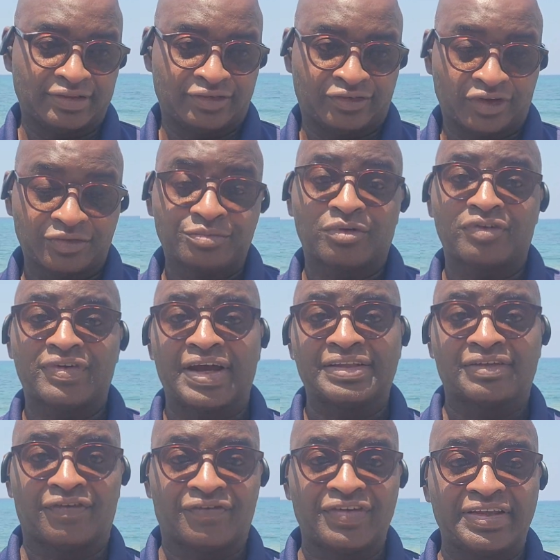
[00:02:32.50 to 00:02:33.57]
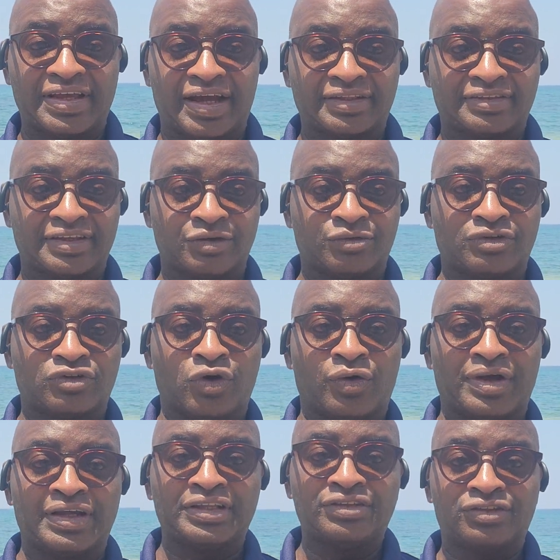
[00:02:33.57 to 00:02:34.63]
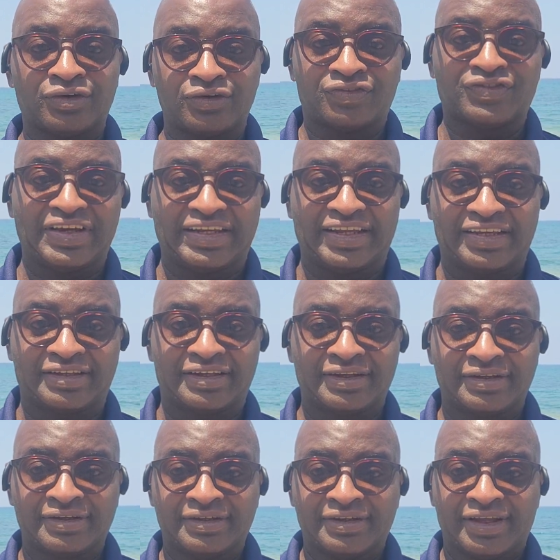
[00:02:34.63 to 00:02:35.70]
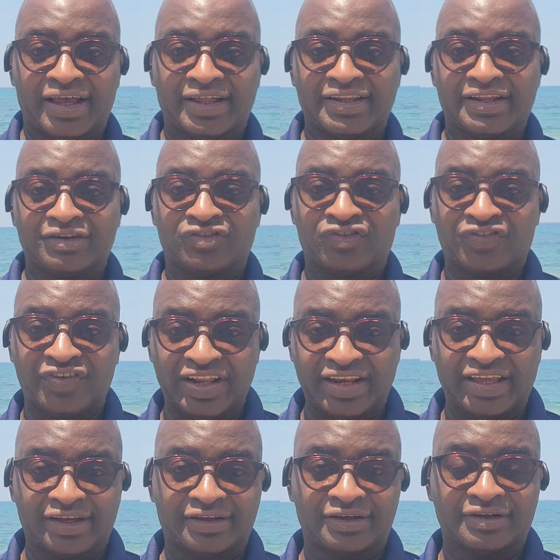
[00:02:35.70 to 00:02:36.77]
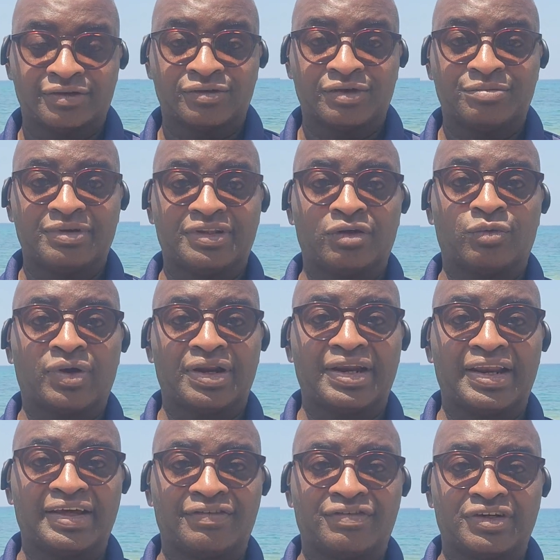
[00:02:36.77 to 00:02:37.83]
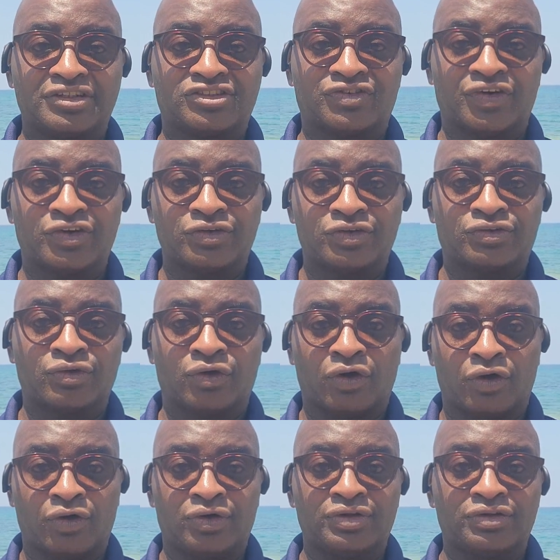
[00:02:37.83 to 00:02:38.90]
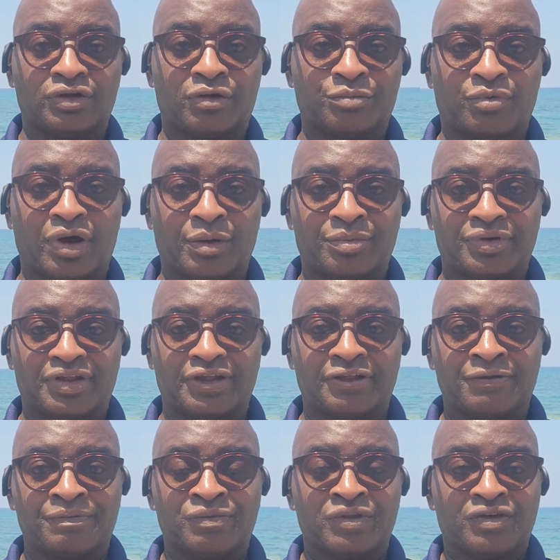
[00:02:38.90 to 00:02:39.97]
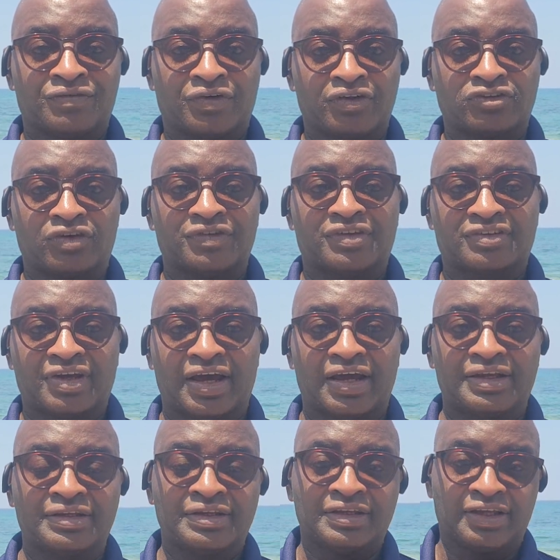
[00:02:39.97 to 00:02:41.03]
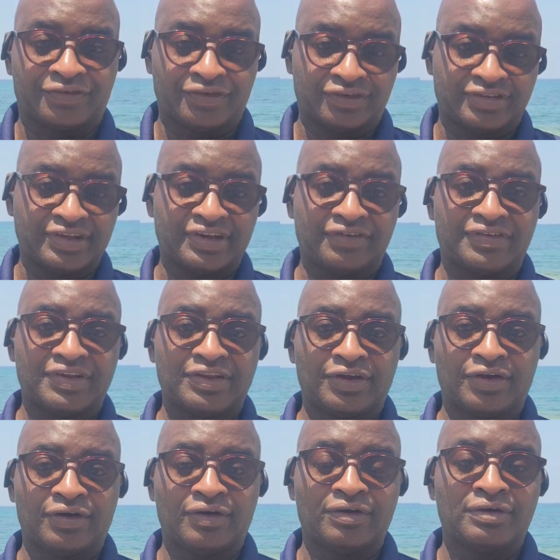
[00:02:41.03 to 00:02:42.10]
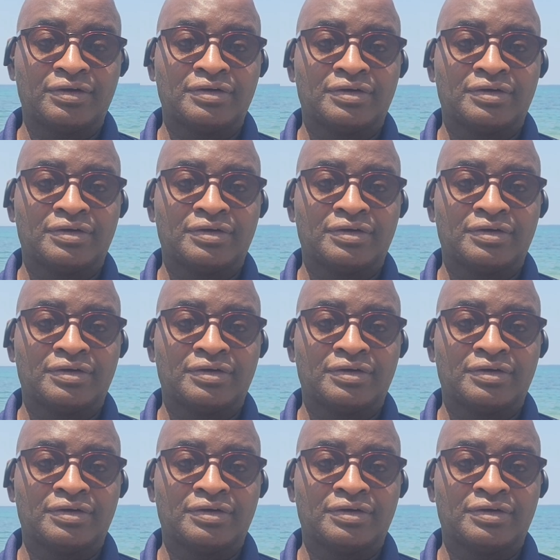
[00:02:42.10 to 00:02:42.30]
just provide the fiat. It would go into Phoenix, and then Phoenix would be the one leverage for you to own your property, first of its kind. If you see the video,